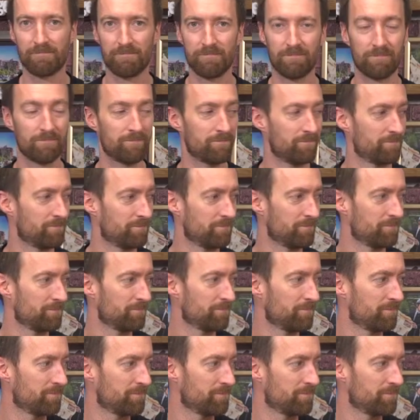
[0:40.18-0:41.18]

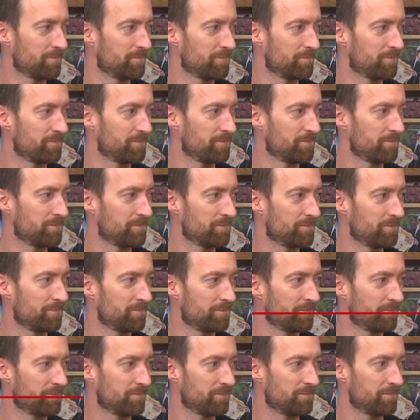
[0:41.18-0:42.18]

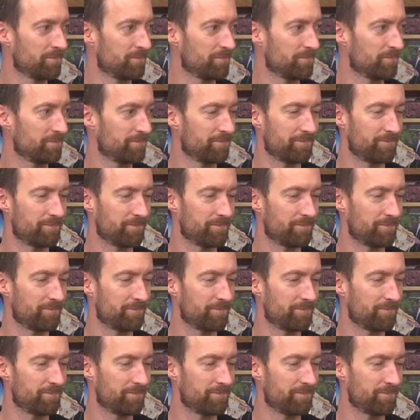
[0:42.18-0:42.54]
(silent)